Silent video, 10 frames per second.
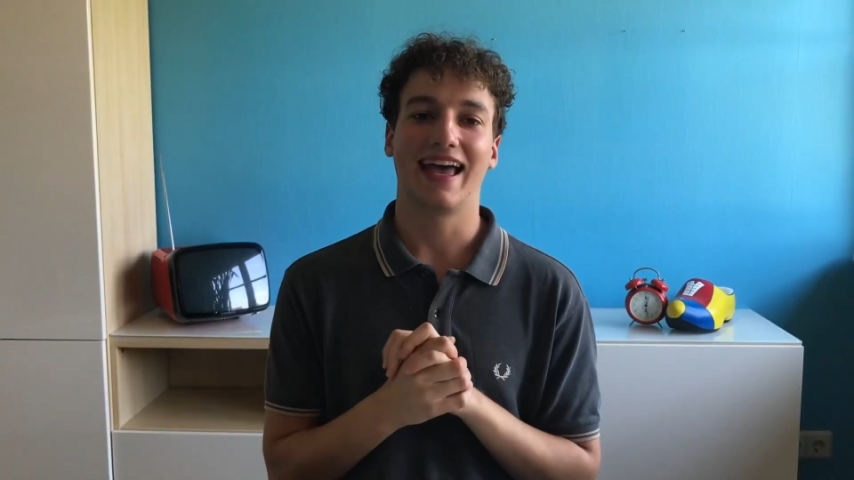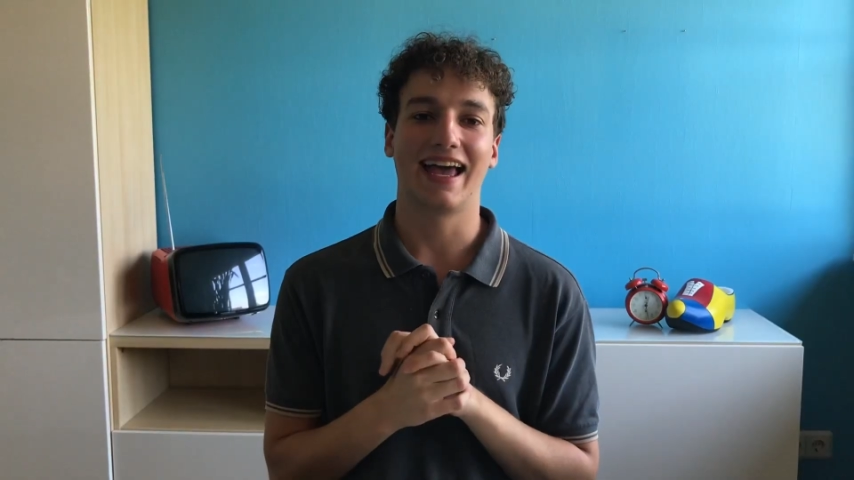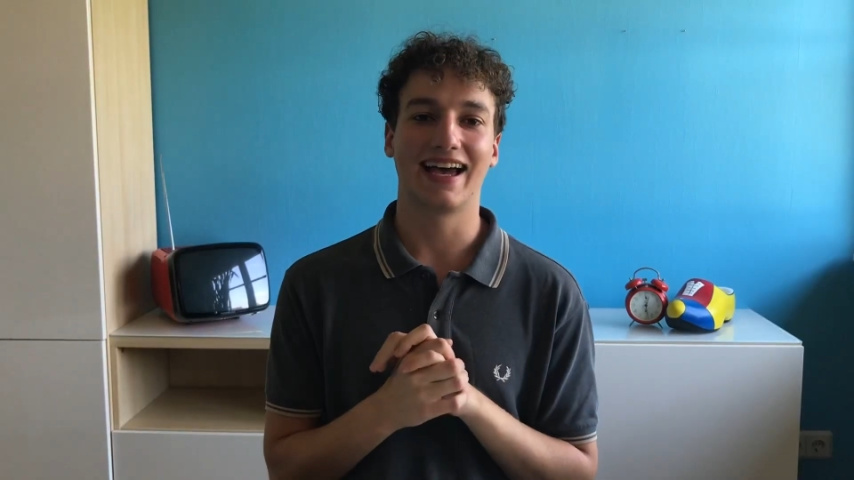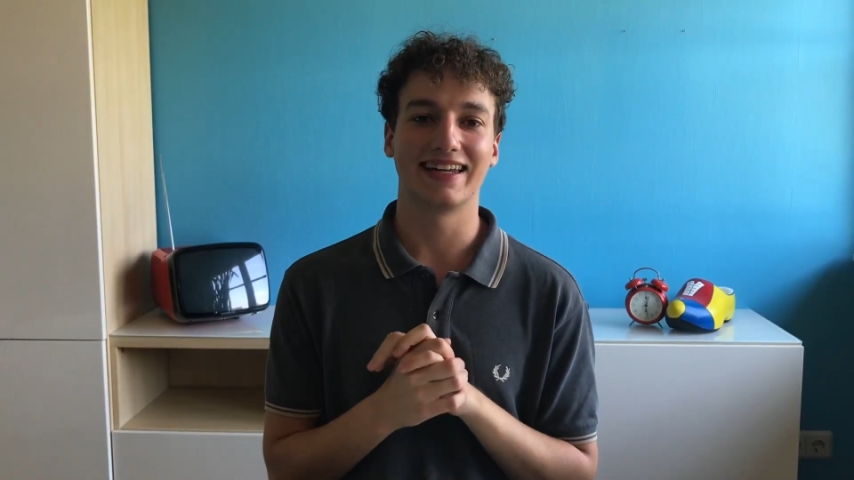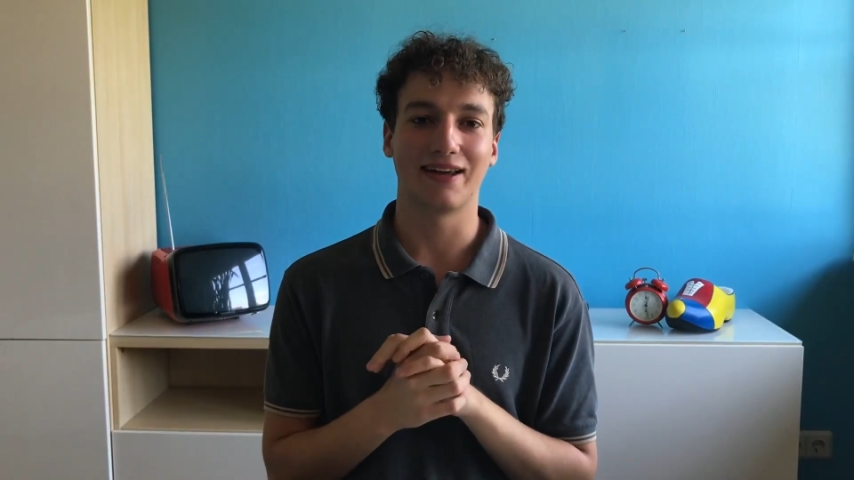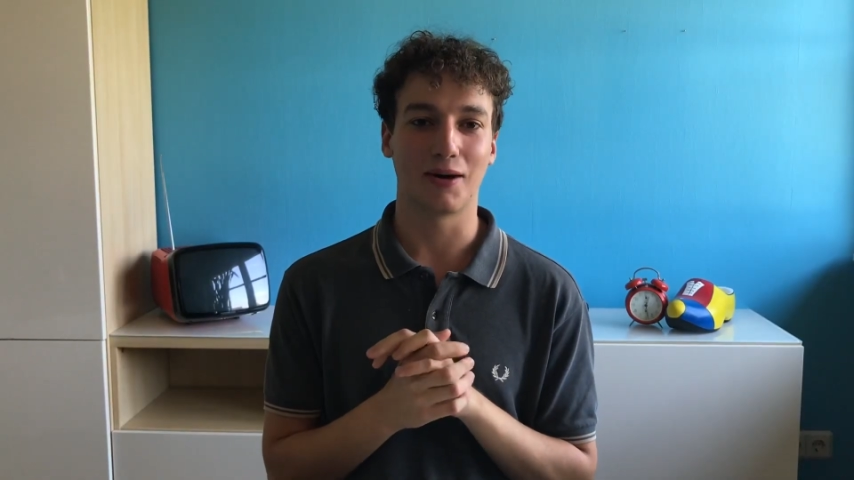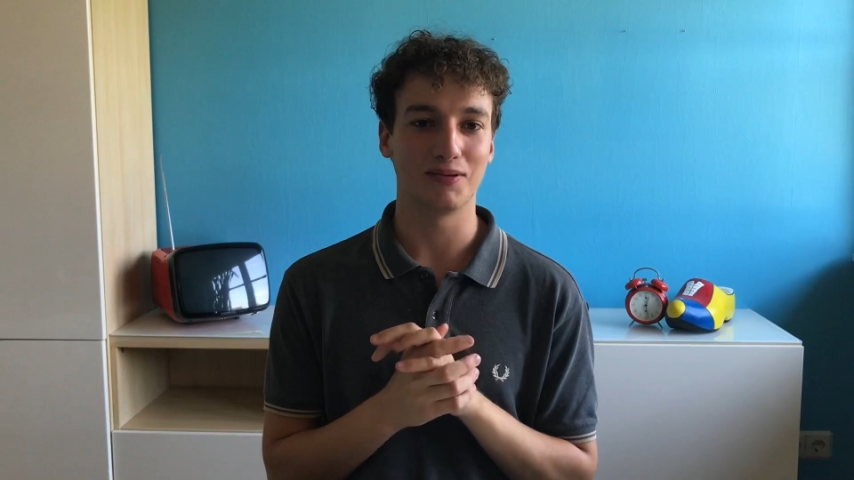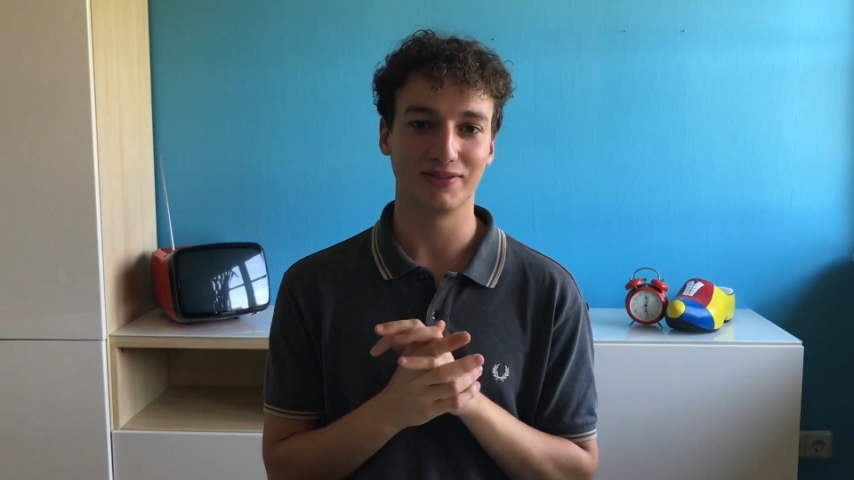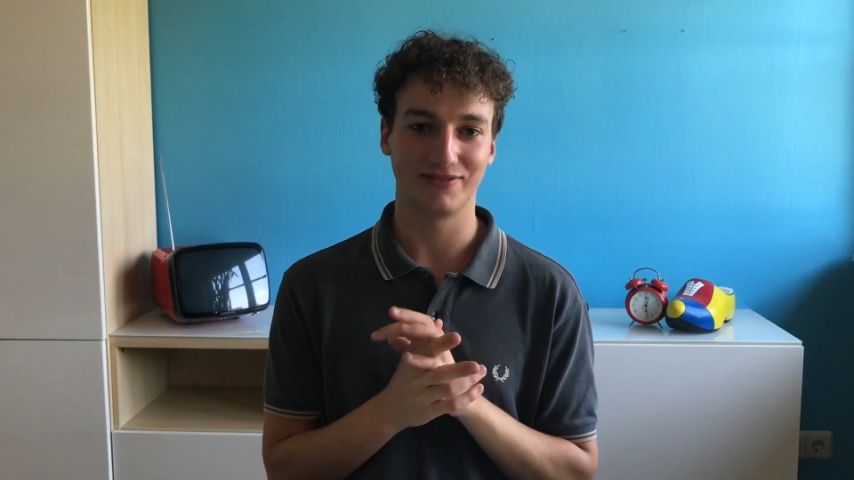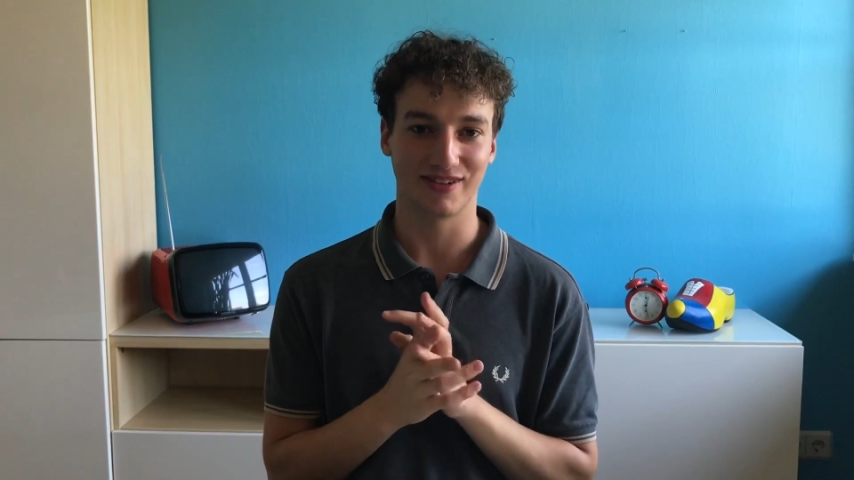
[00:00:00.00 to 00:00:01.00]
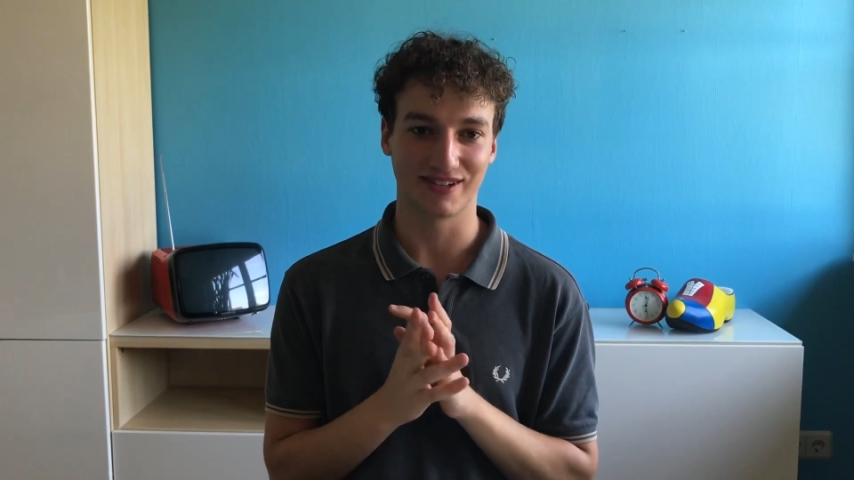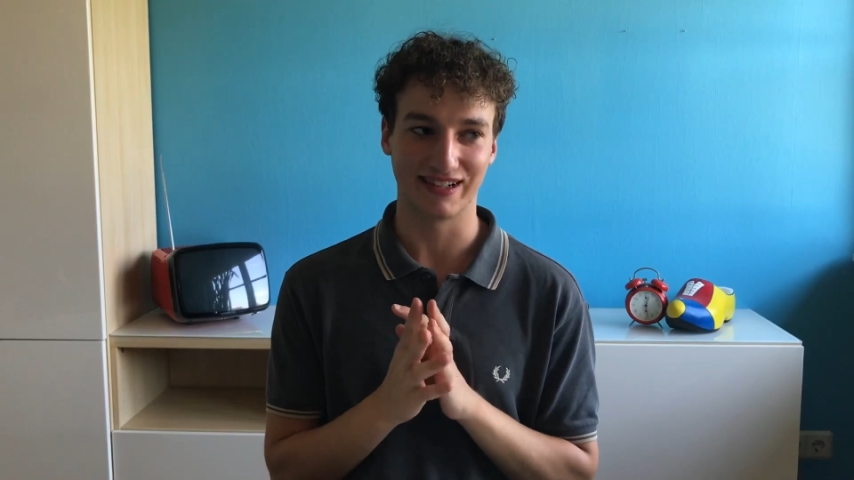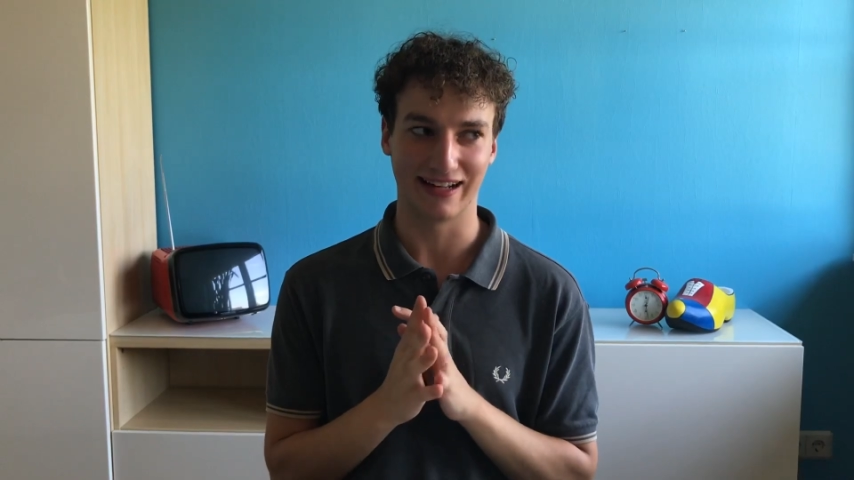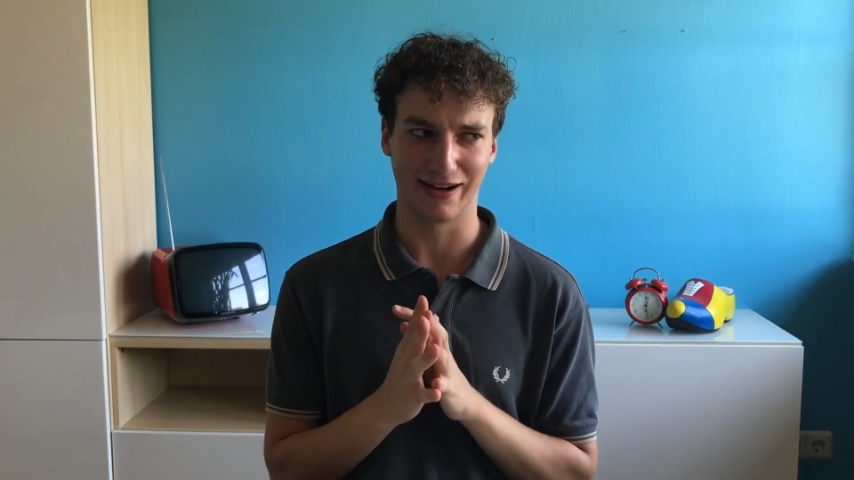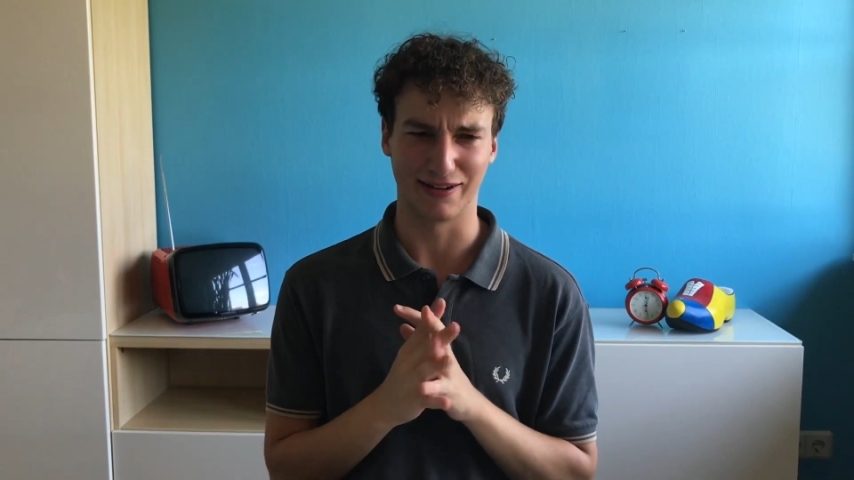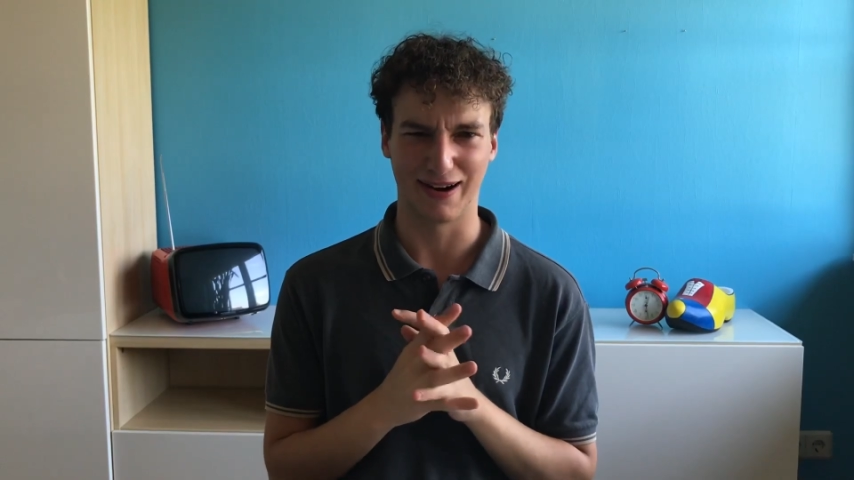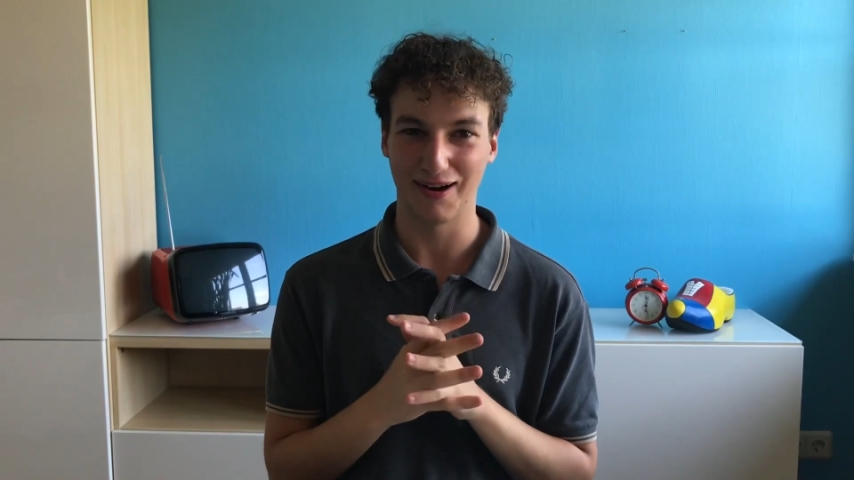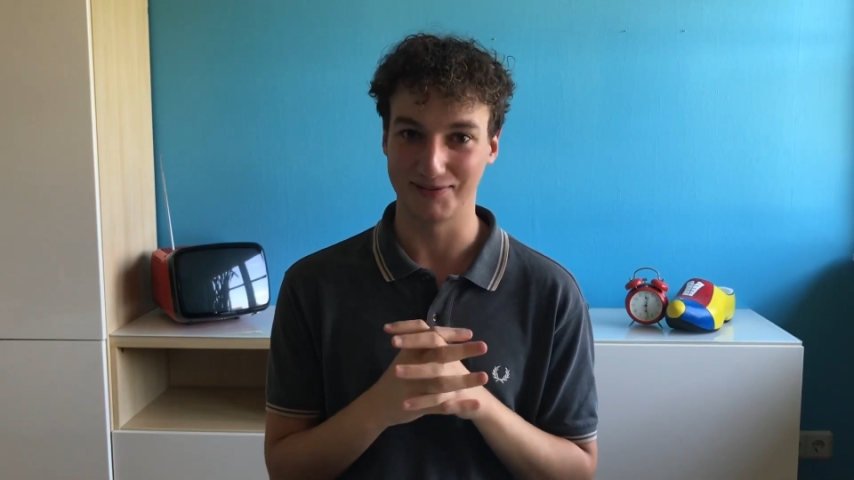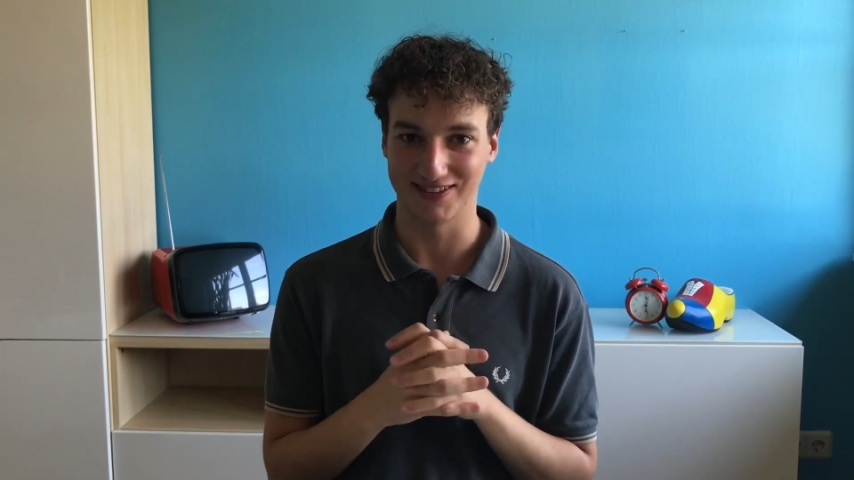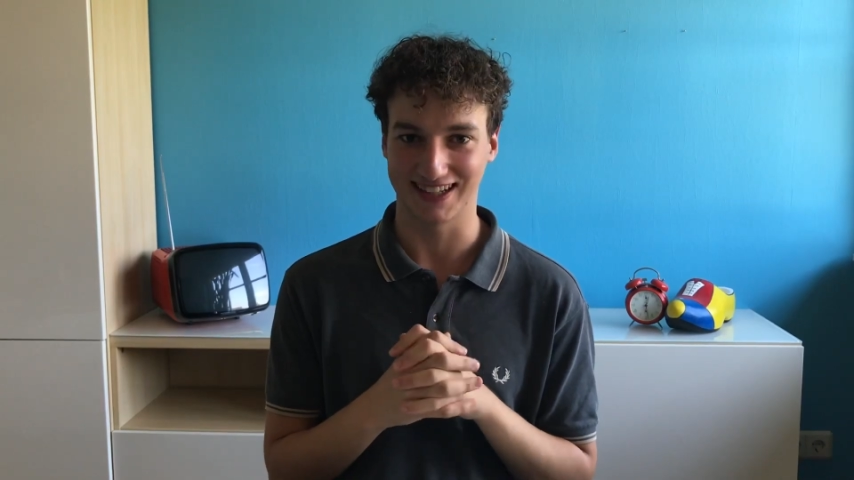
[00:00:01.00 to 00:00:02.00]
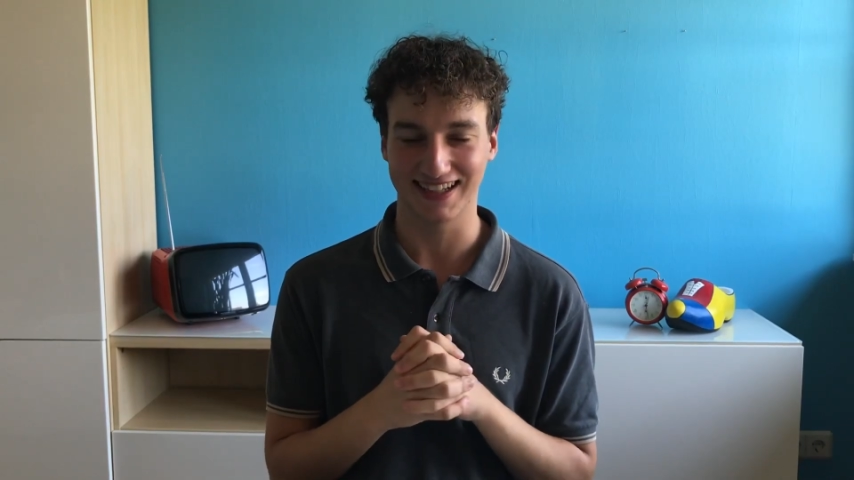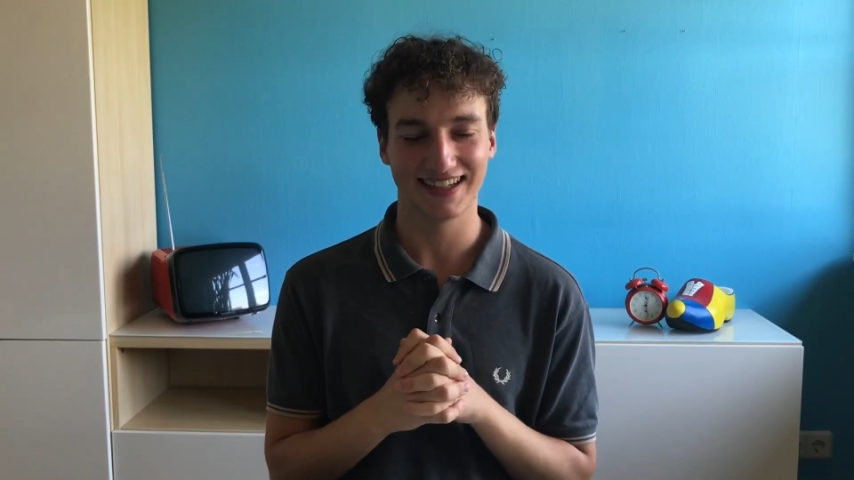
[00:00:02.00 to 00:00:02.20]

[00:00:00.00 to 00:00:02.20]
and I will figure it out, hopefully.